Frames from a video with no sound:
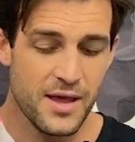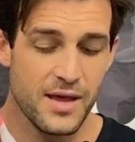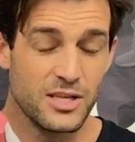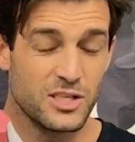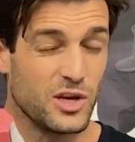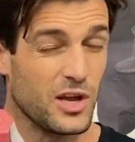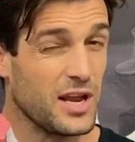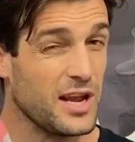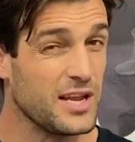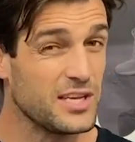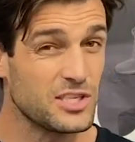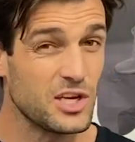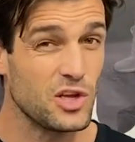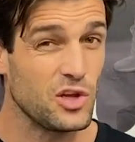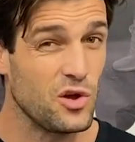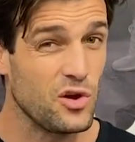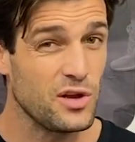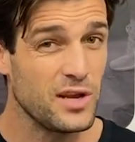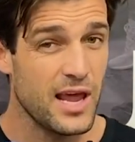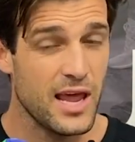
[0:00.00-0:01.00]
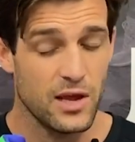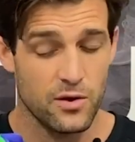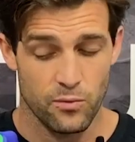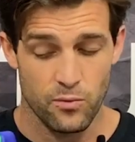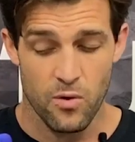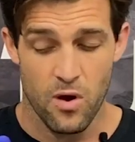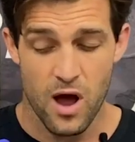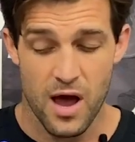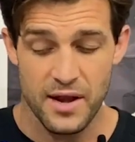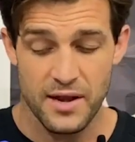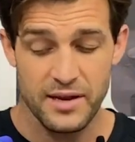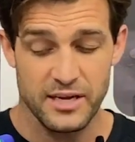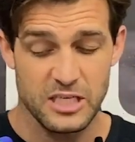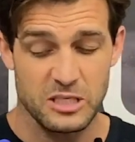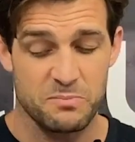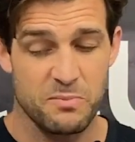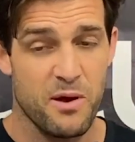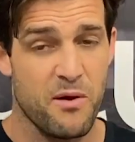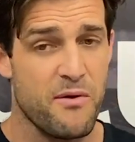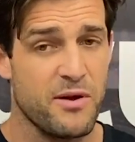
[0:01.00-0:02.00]
So it is a unique ride and
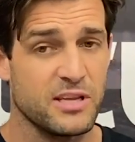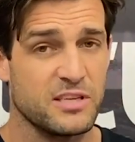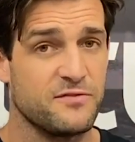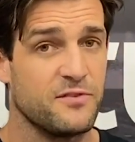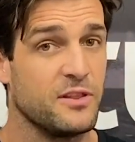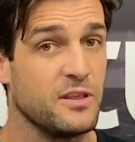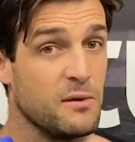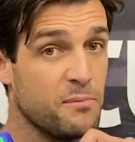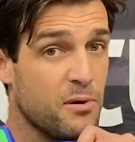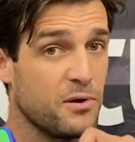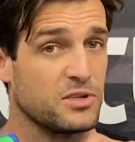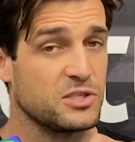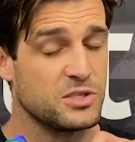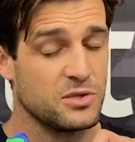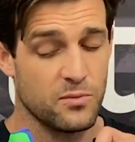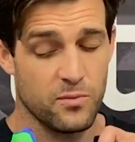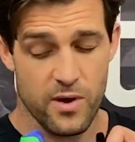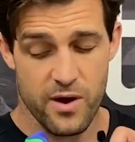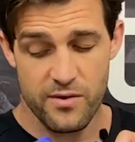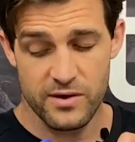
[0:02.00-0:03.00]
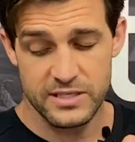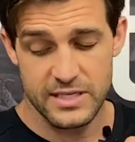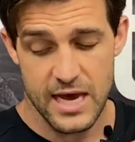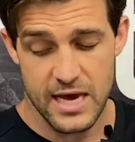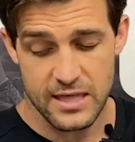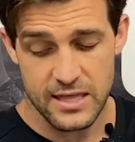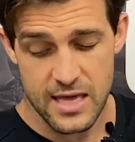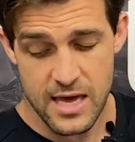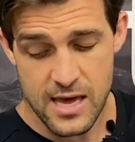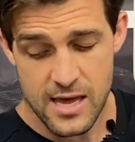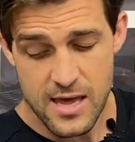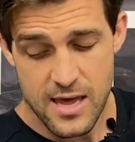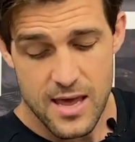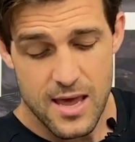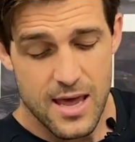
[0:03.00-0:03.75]
experience for the Boston wearers out there.